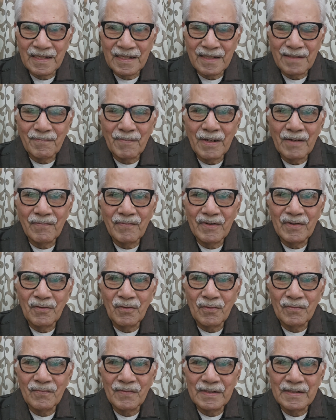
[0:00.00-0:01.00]
my
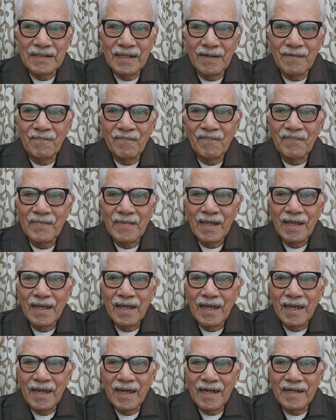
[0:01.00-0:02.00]
videos with them,
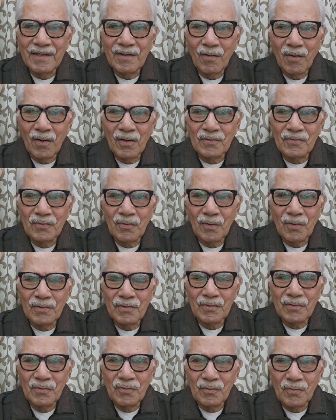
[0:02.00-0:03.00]
and also
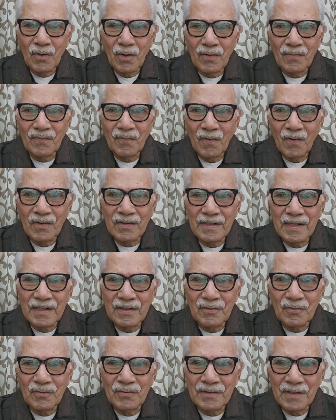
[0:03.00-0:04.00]
do not
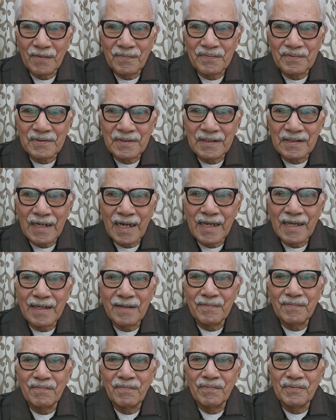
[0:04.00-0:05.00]
forget to
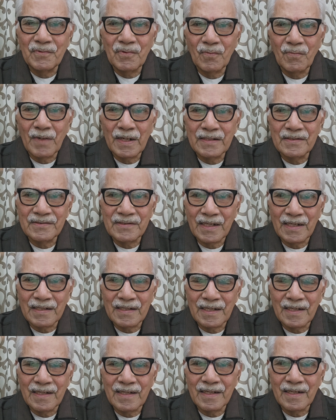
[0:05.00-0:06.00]
subscribe to my
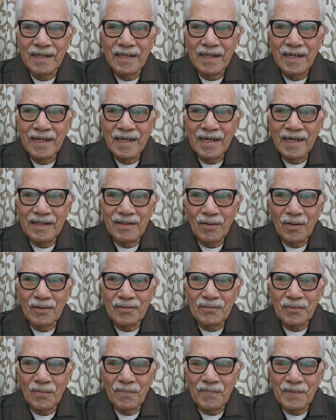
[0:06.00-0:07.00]
channel and
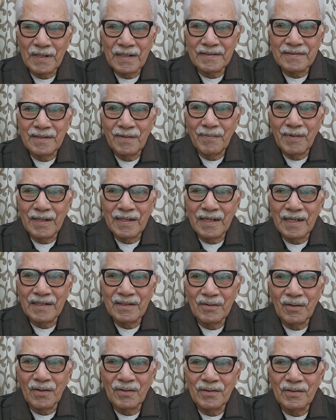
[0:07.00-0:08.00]
also press the bell
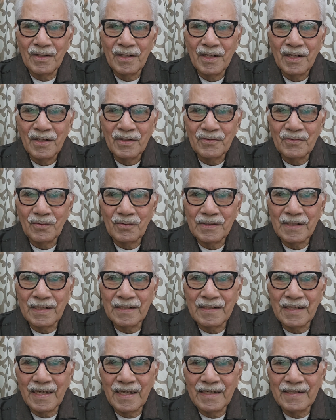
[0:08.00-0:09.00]
icon so
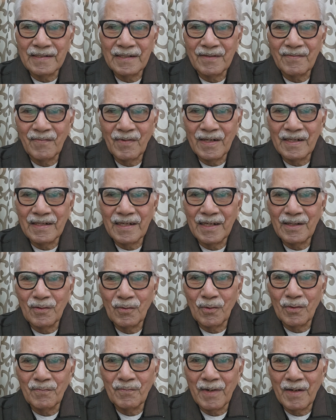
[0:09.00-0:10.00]
that as and when I
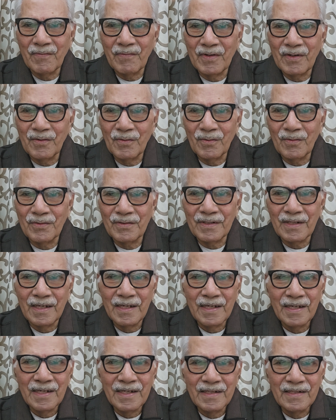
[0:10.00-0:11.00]
load my videos,
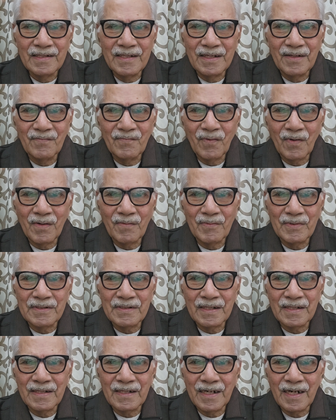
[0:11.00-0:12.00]
the
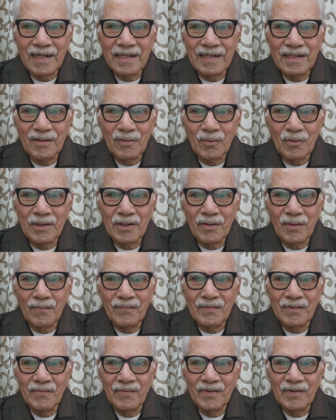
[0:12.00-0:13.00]
information regarding loading
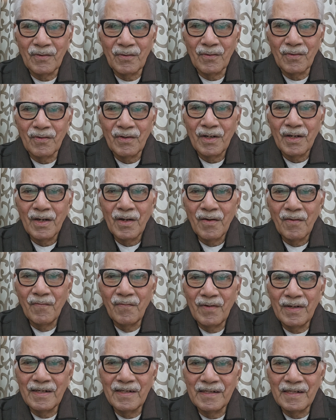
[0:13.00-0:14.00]
of the video
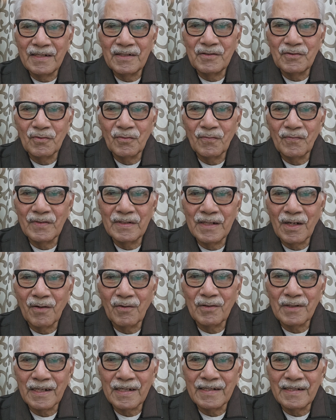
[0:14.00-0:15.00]
will reach you
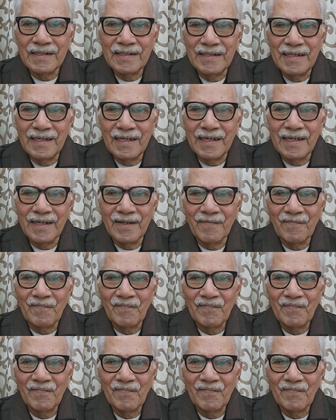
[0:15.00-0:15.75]
without any delay.